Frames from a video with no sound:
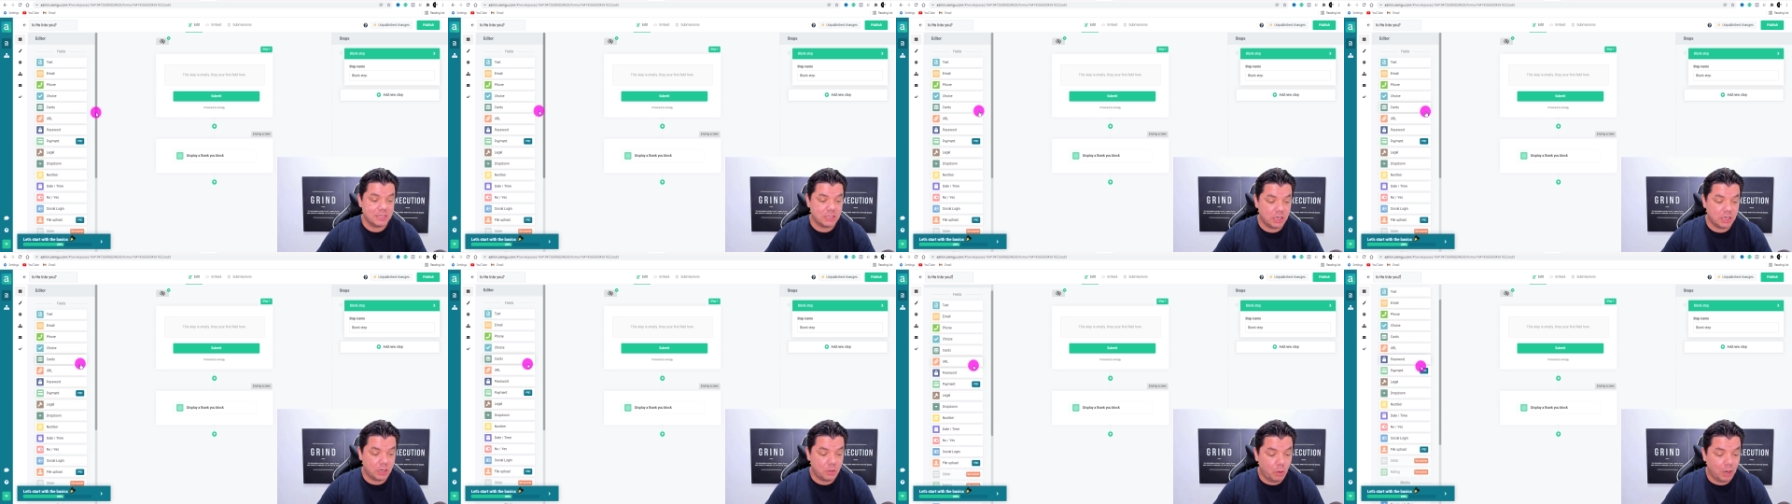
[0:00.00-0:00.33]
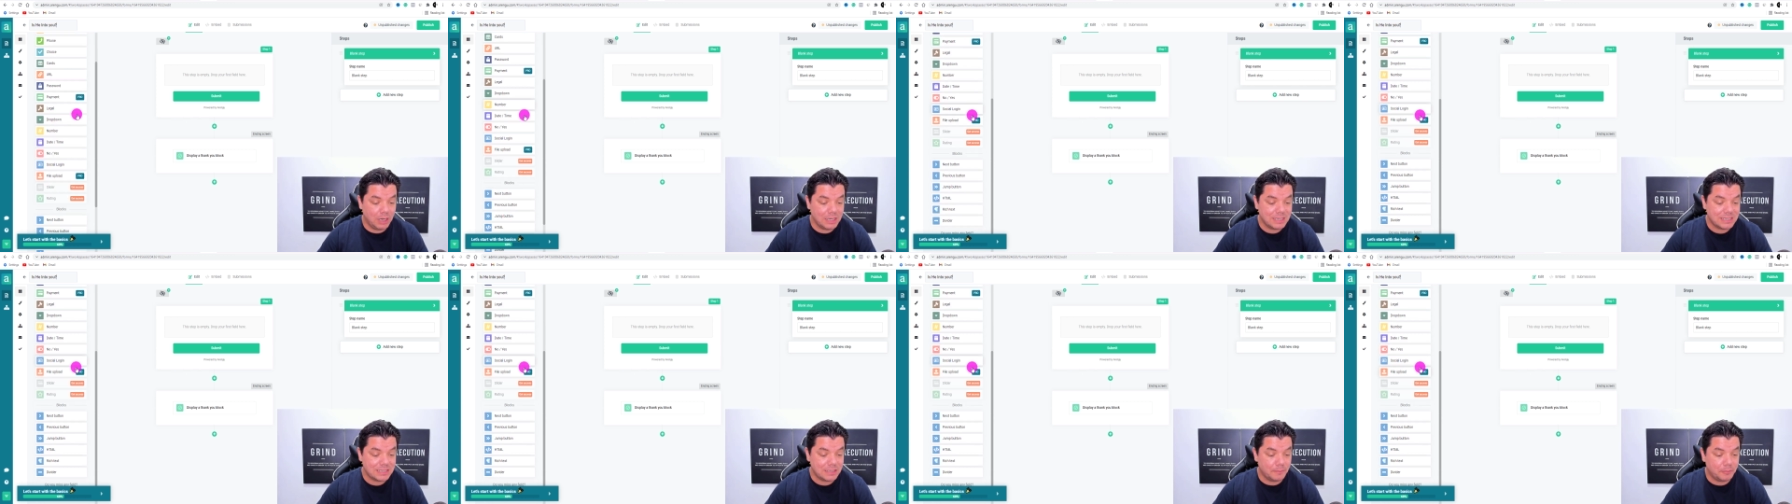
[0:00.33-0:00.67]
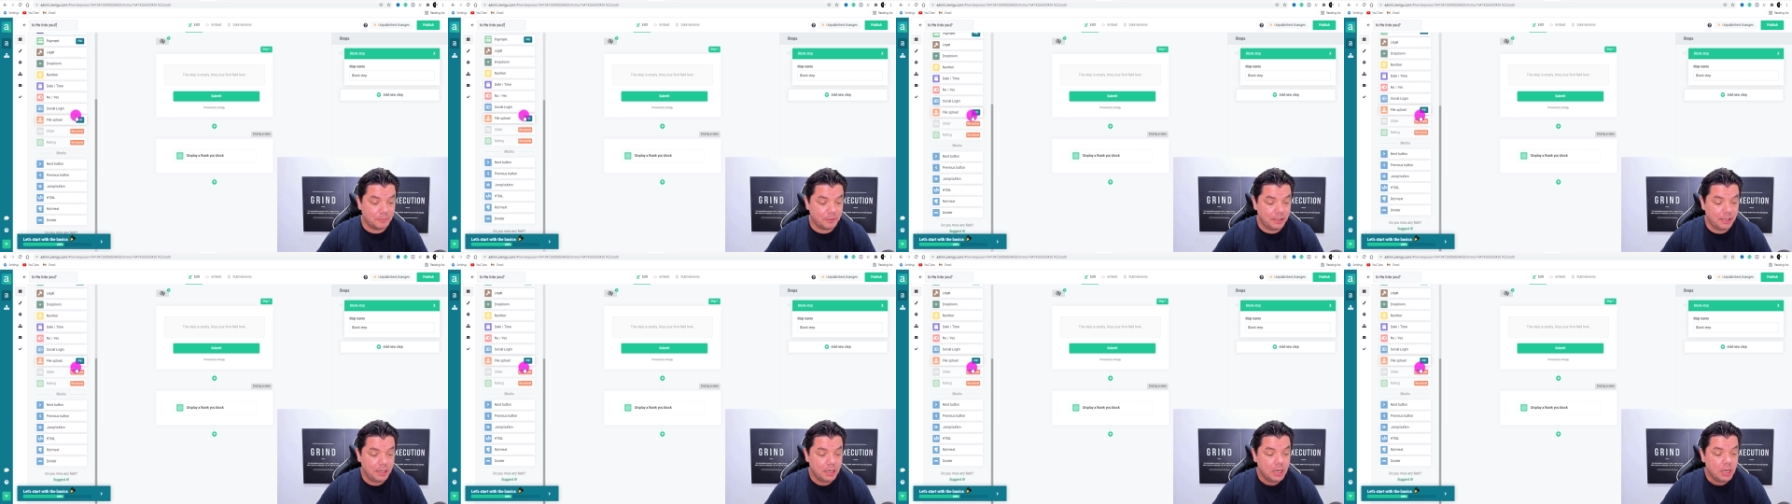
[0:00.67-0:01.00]
So quite
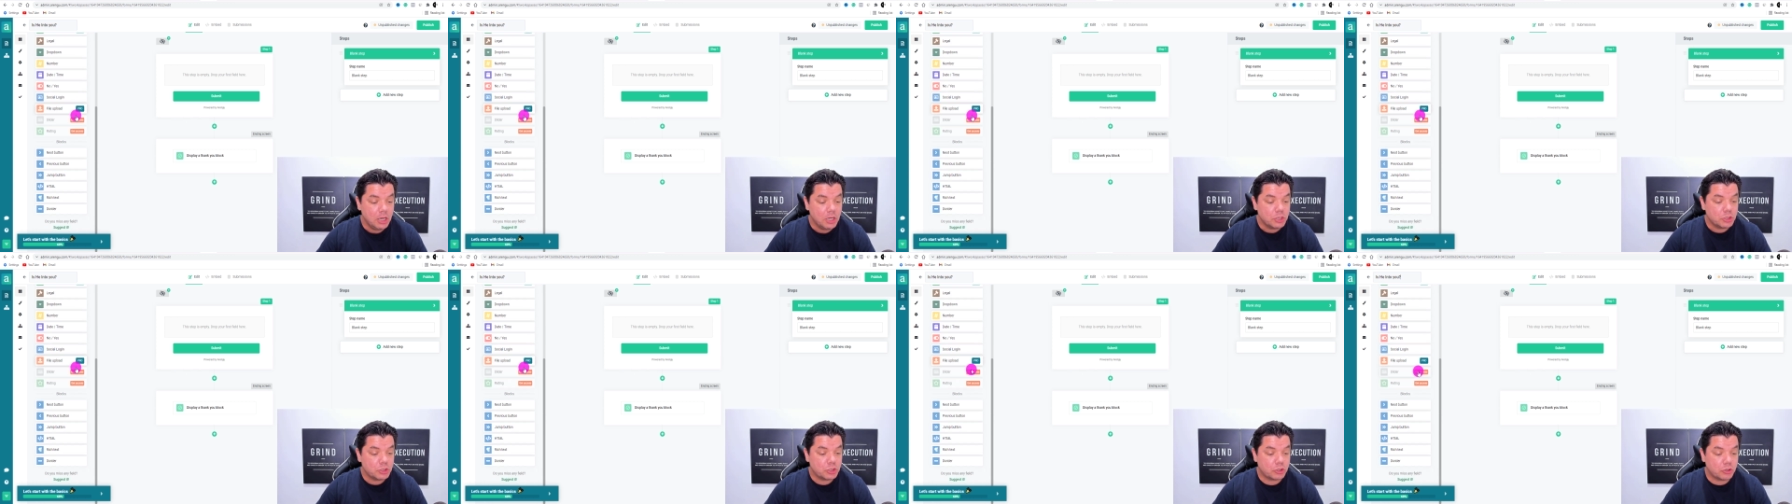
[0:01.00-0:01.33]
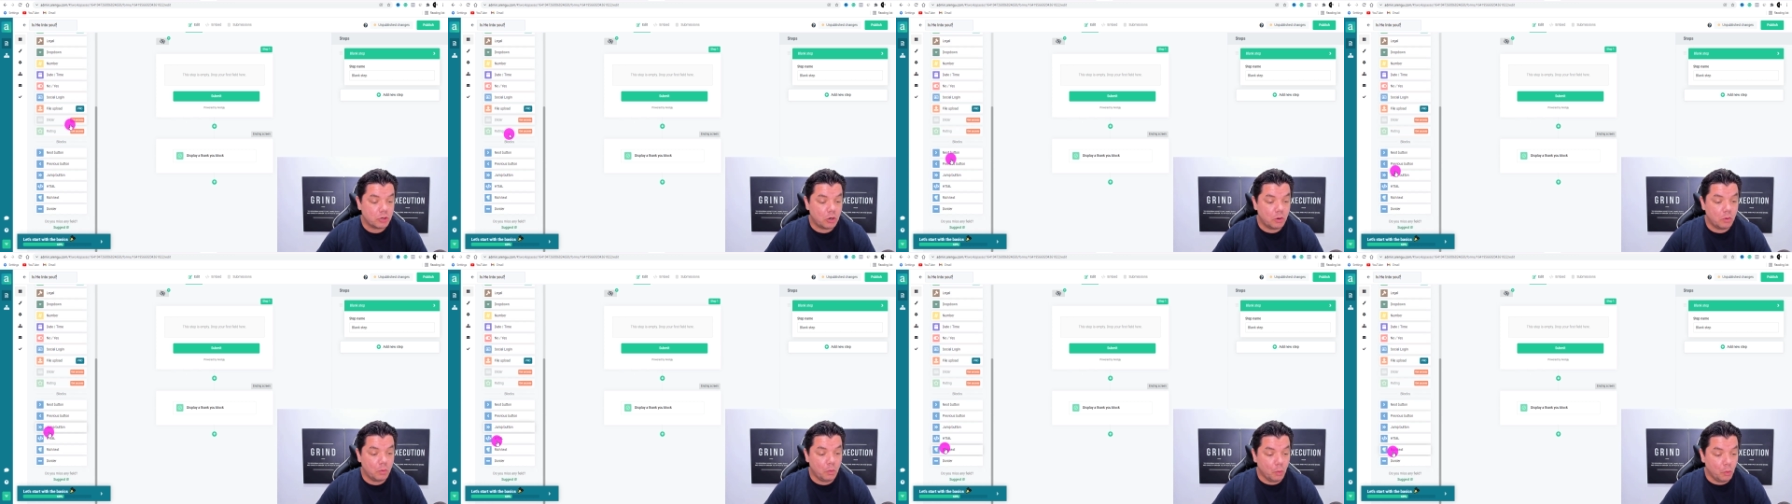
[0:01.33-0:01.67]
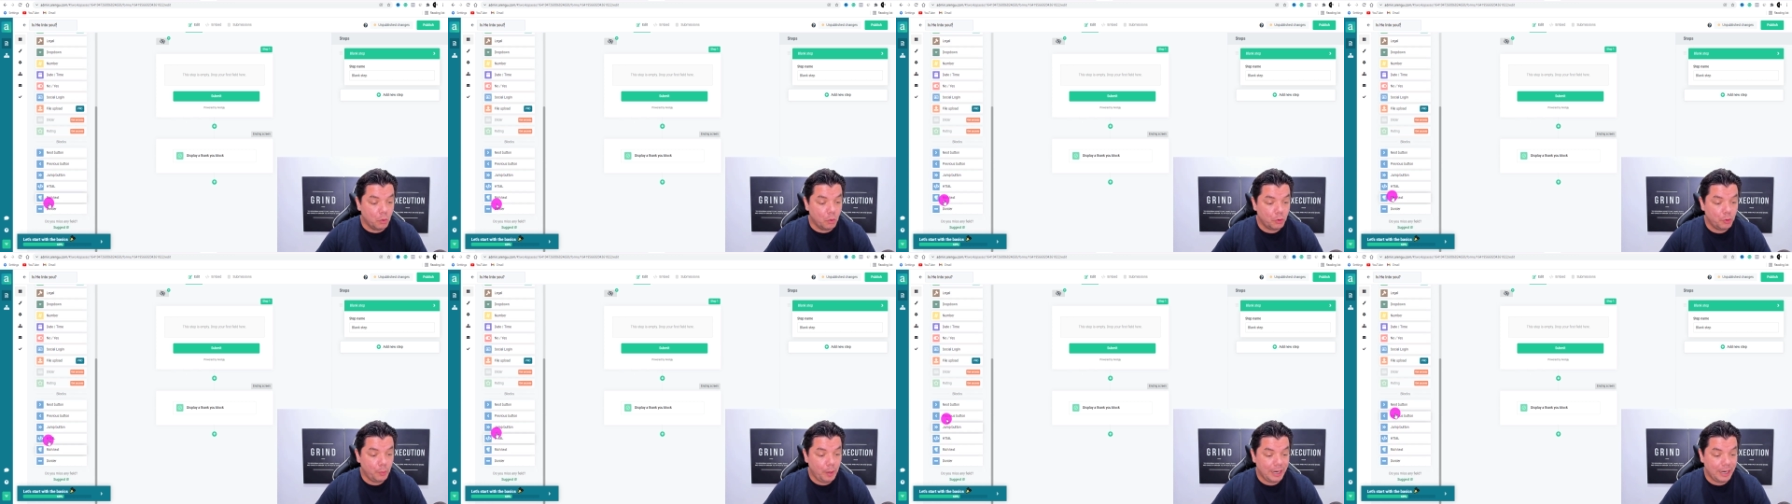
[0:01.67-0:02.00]
simply, scroll
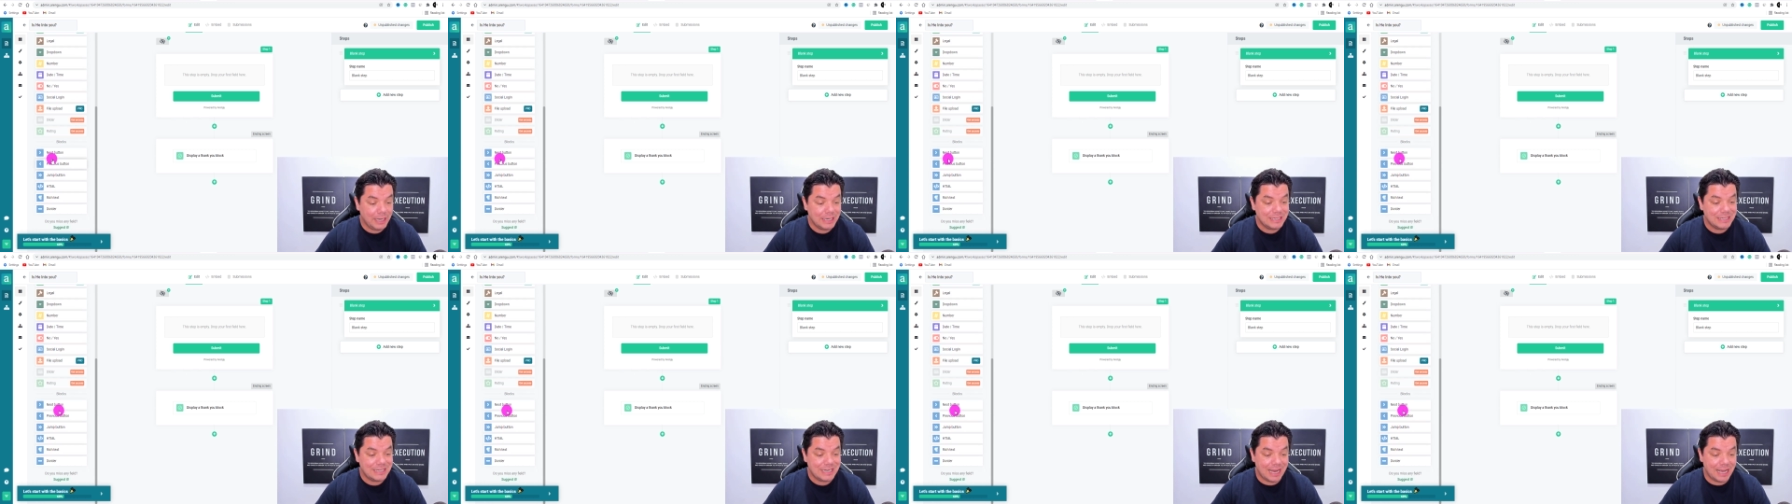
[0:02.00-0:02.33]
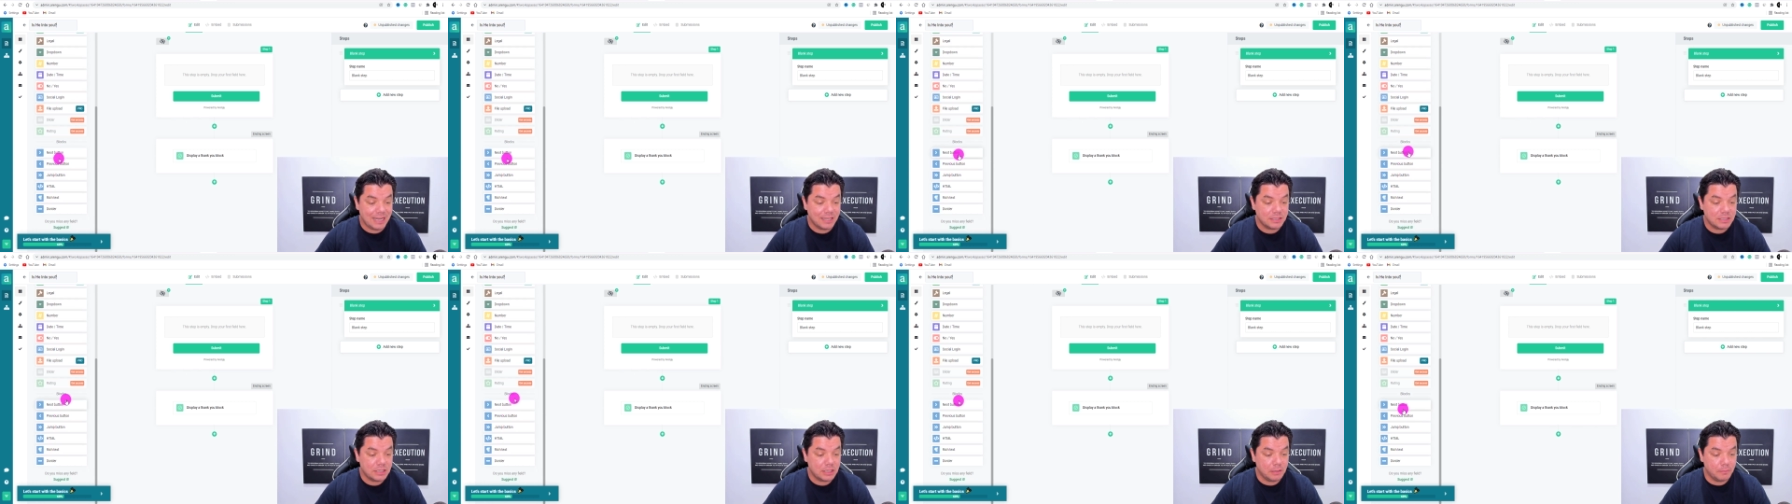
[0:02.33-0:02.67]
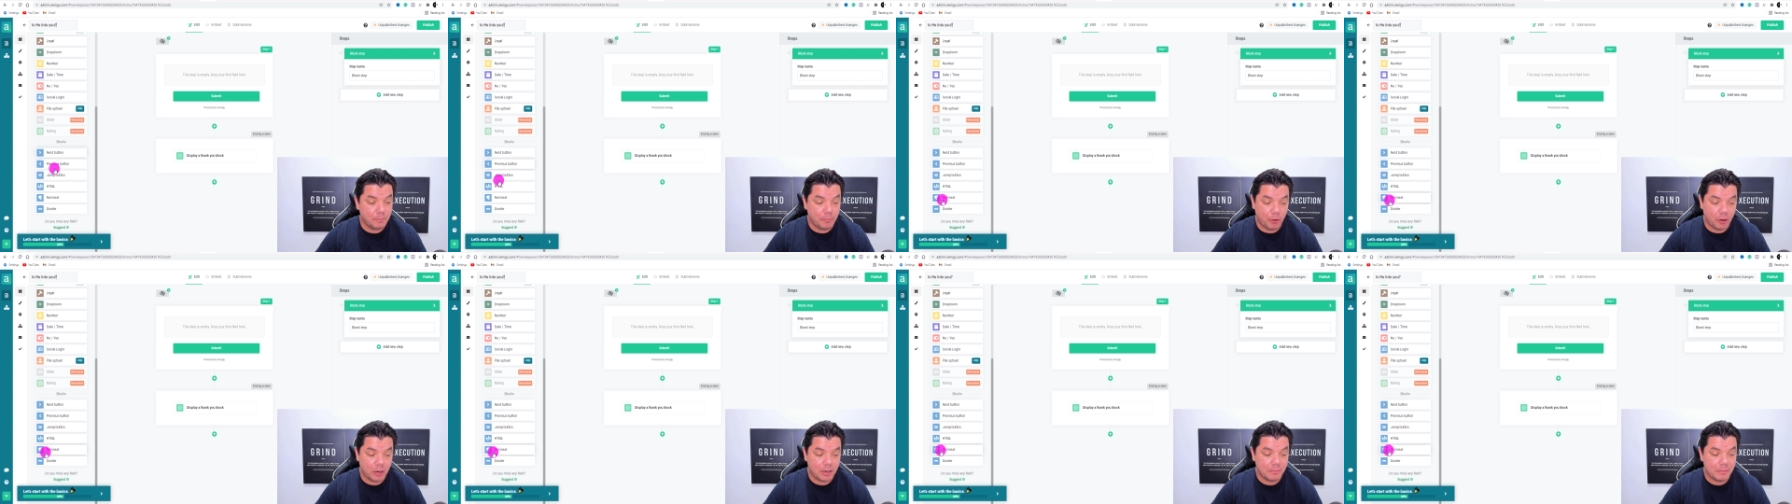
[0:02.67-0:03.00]
all the way down to the
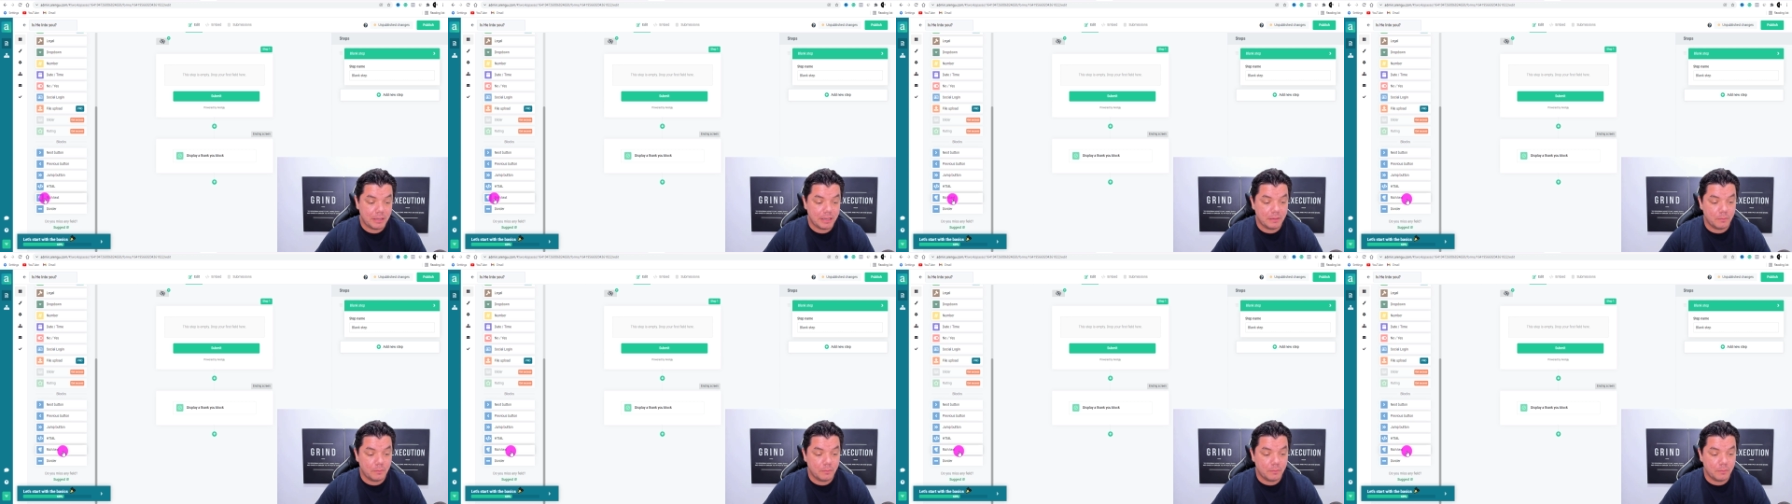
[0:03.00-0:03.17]
bottom,